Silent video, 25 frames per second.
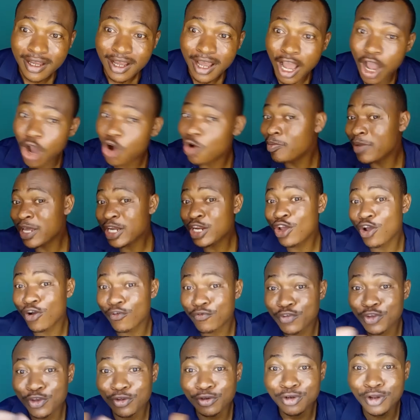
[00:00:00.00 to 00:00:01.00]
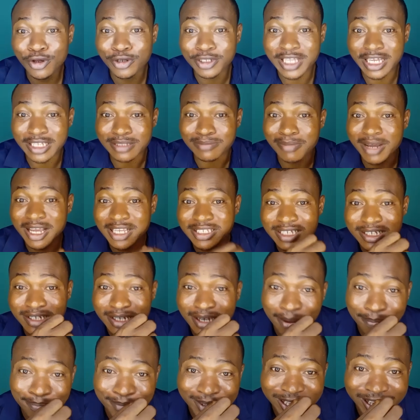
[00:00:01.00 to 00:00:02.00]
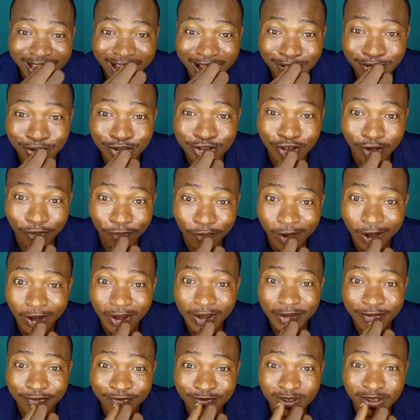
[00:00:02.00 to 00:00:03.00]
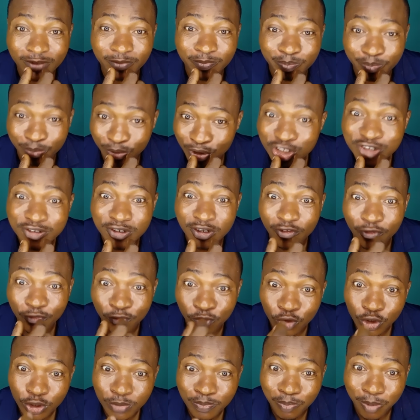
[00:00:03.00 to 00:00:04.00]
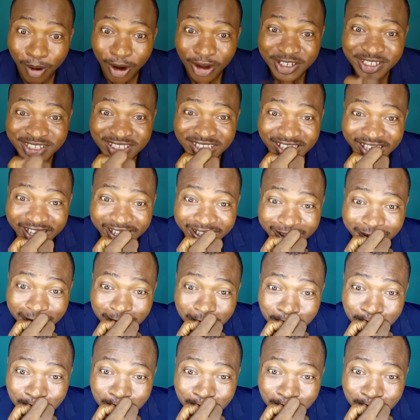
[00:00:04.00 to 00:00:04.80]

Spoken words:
How many of you know that Mazen Namdekano survived the food poisoning